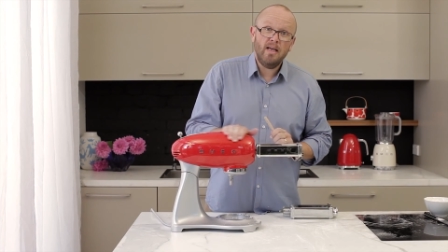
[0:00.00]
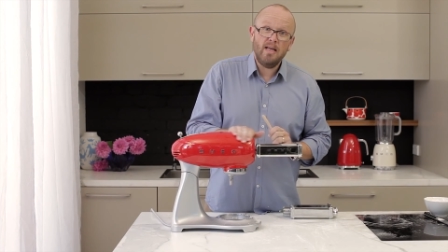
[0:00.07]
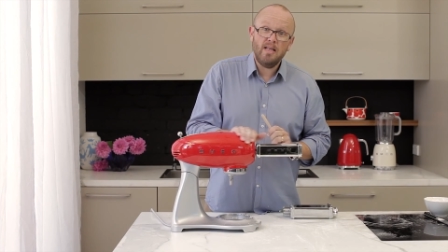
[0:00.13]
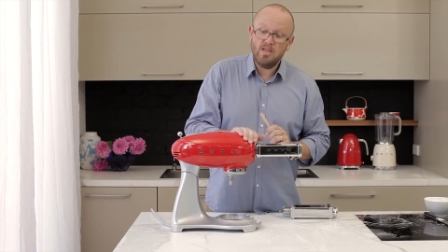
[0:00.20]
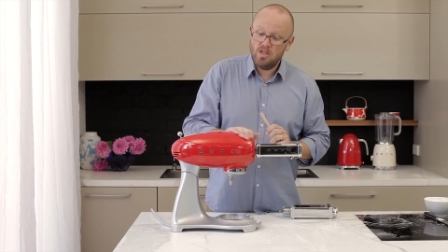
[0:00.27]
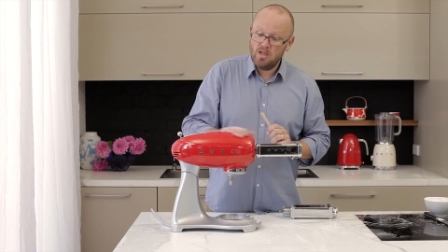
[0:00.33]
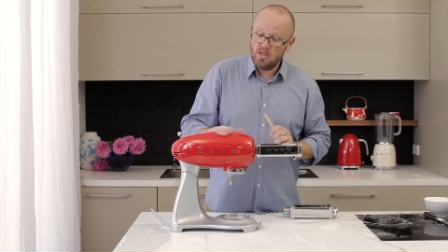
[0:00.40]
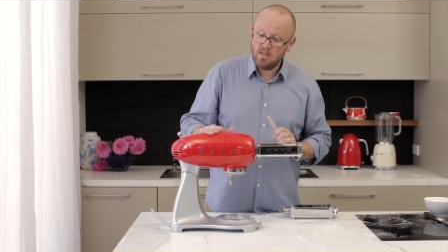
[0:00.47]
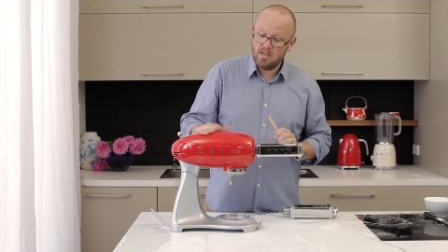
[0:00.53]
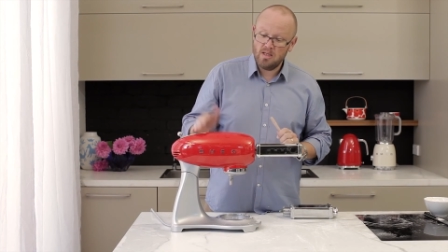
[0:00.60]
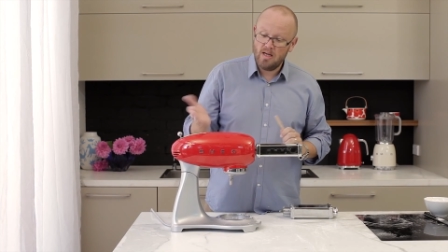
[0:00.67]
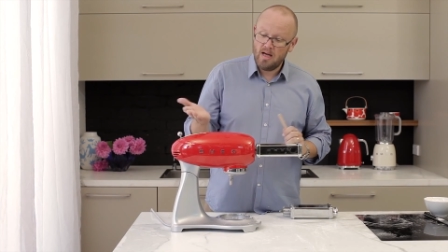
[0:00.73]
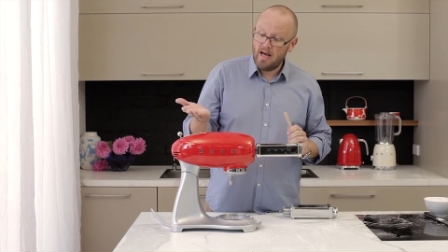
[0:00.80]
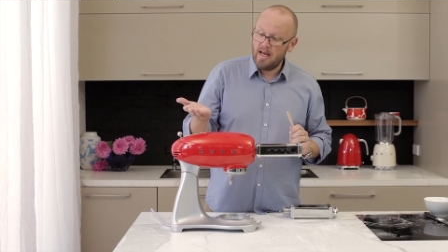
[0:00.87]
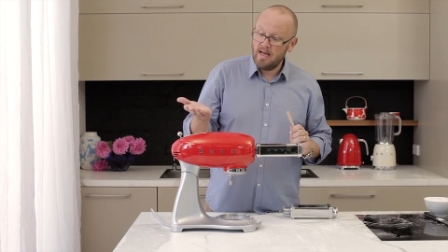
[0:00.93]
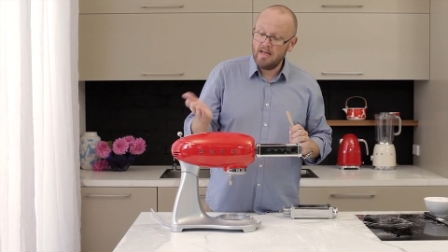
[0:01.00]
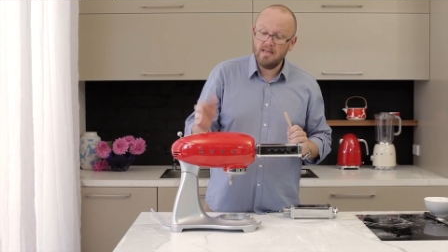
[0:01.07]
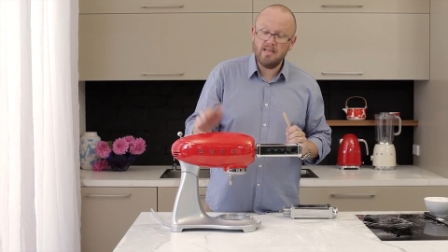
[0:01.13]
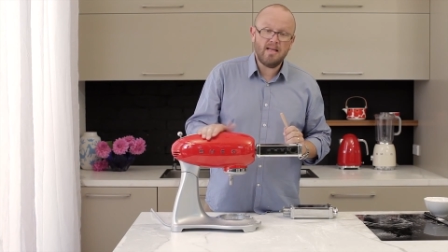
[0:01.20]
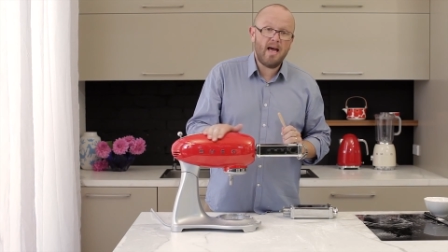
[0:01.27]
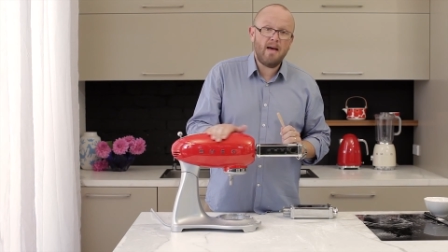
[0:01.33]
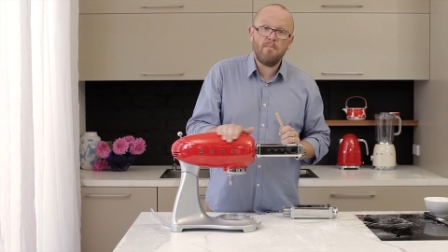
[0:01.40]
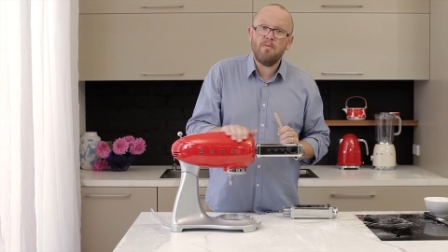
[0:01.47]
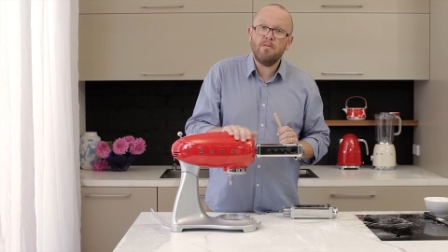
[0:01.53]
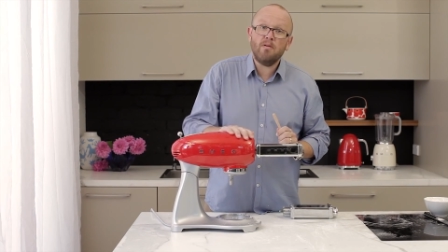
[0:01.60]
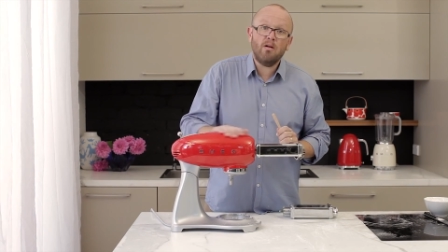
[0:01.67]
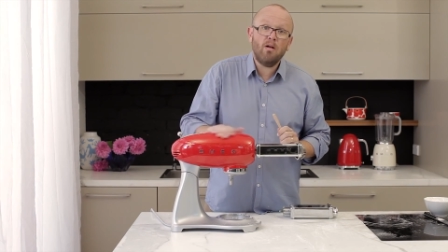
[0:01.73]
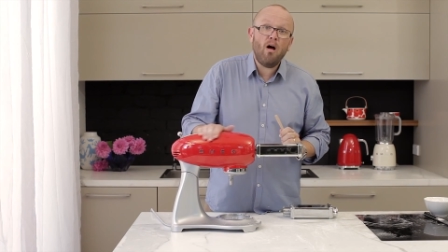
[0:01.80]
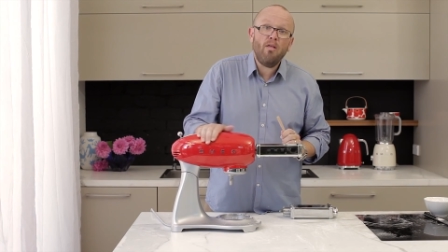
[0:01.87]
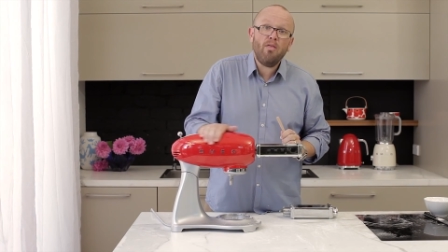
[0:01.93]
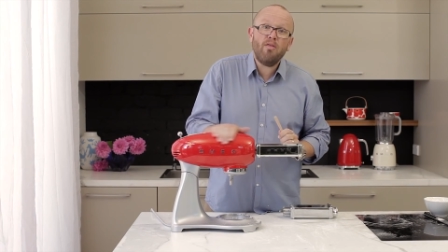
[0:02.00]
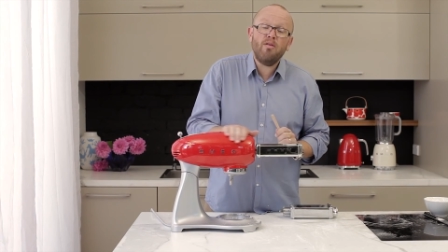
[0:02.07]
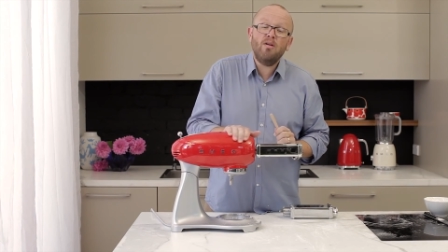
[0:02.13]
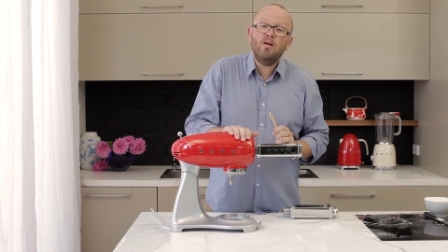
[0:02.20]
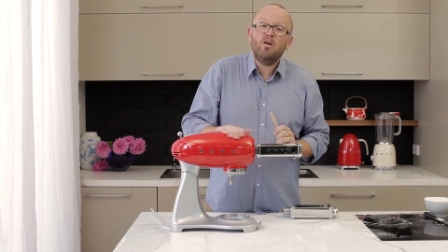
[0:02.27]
is just a damp cloth